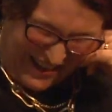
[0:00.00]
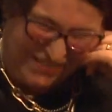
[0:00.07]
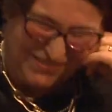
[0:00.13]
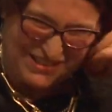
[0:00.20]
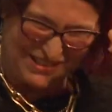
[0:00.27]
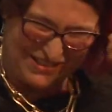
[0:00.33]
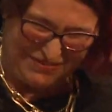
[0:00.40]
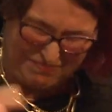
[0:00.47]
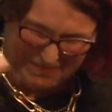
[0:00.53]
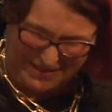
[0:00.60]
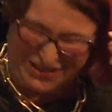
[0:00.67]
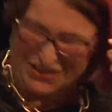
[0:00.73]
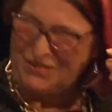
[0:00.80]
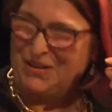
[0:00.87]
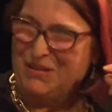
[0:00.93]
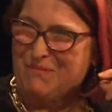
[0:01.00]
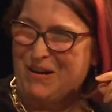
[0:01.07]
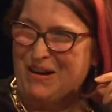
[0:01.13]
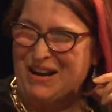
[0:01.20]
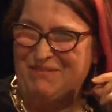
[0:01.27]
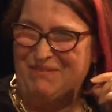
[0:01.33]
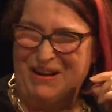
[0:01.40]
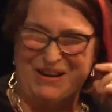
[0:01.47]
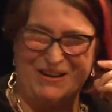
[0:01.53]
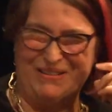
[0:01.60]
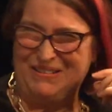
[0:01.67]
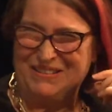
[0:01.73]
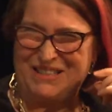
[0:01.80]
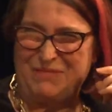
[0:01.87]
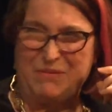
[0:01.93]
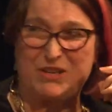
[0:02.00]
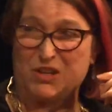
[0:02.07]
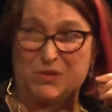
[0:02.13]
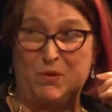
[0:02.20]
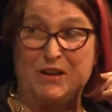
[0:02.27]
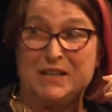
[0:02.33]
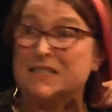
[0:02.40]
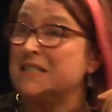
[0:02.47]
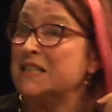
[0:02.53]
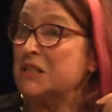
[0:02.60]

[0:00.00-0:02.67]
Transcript: I was still busy trying to work out my own, so we just weren't listening